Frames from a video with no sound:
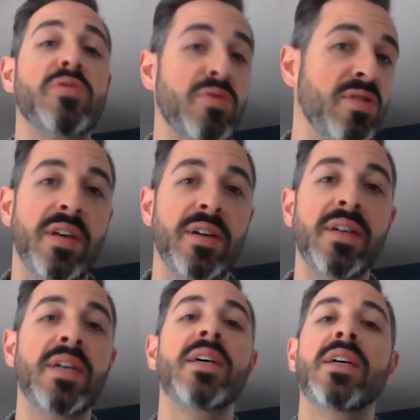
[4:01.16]
which was sort of
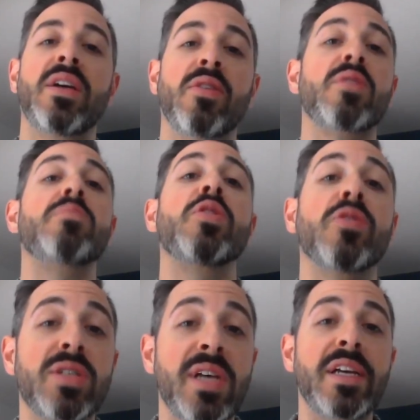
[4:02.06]
the
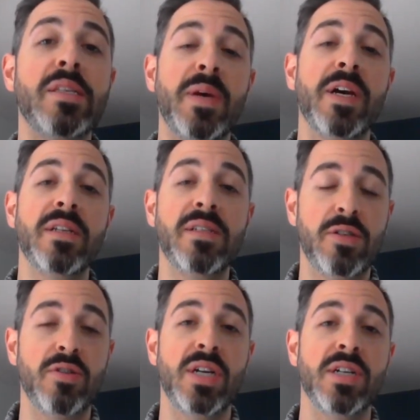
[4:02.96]
computer science behind
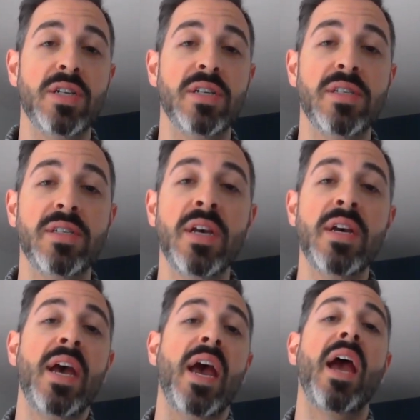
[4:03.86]
search
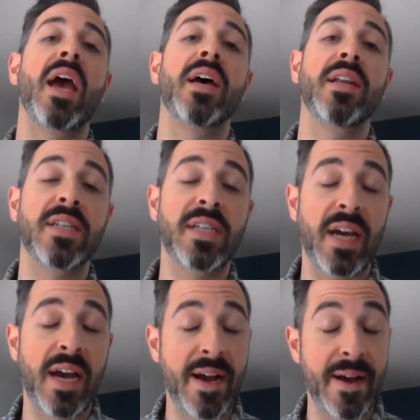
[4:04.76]
engines, and
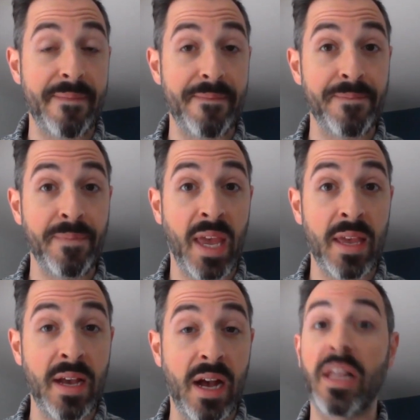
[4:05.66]

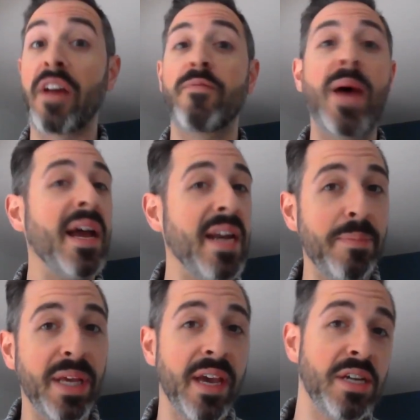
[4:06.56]
a lot of patent
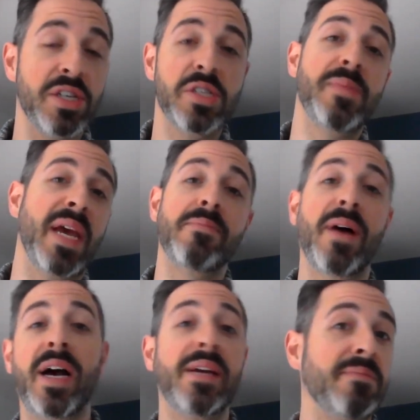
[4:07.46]
applications made
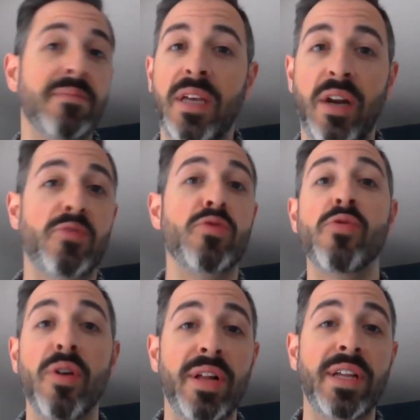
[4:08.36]
by
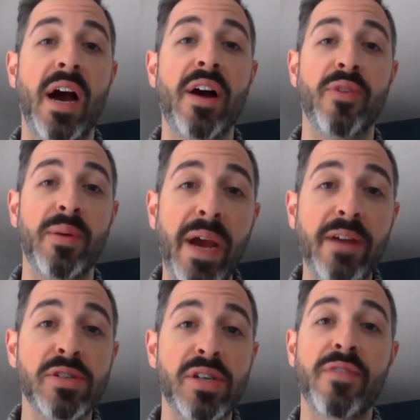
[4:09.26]
Google and Yahoo and
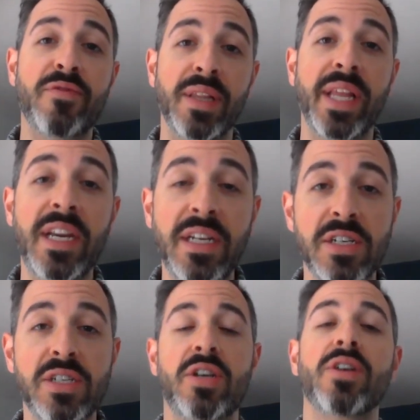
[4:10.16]
Microsoft relating
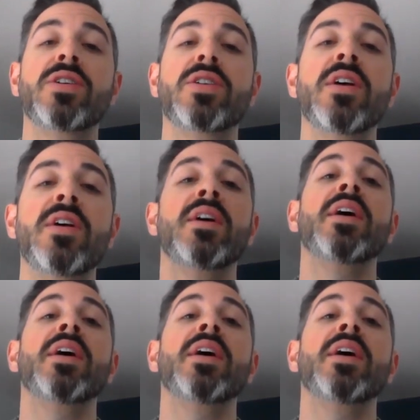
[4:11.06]
to search.